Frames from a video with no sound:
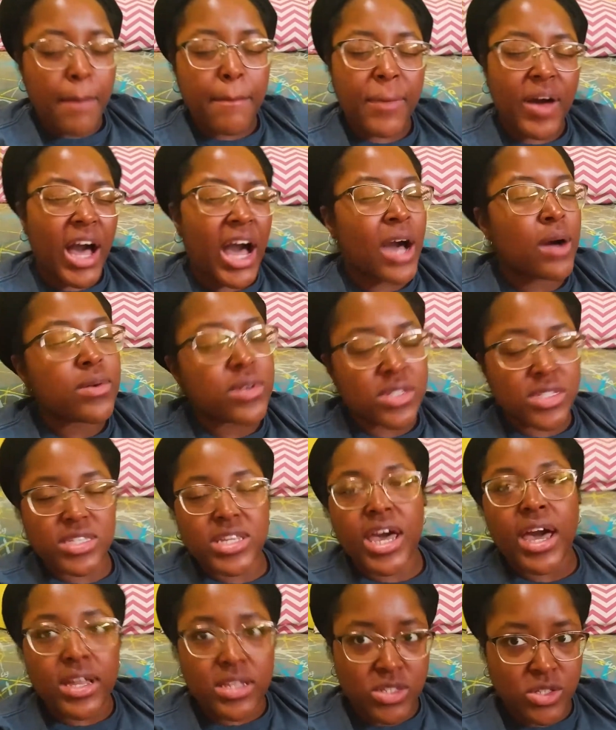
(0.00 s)
but I was
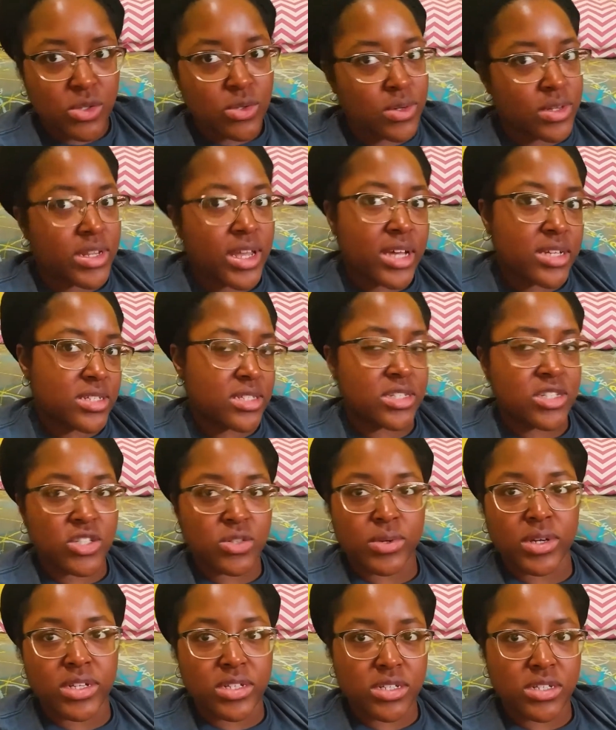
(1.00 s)
sad too in that
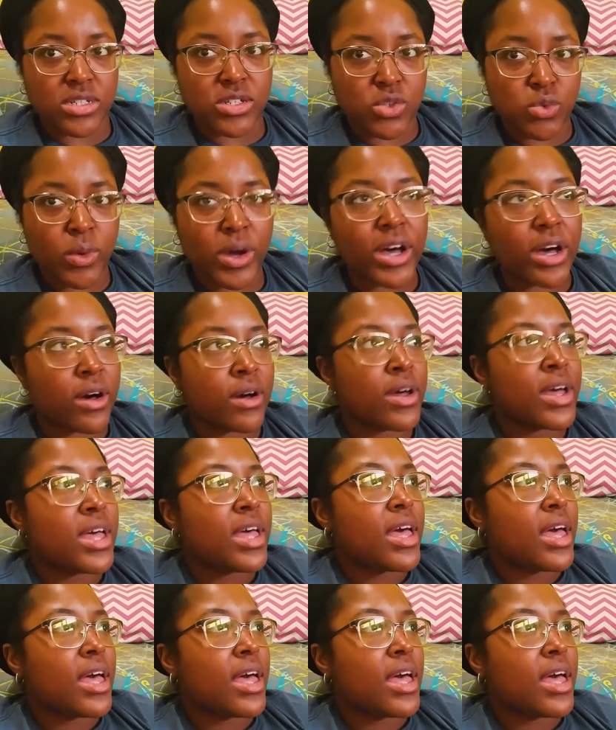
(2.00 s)
situation as well.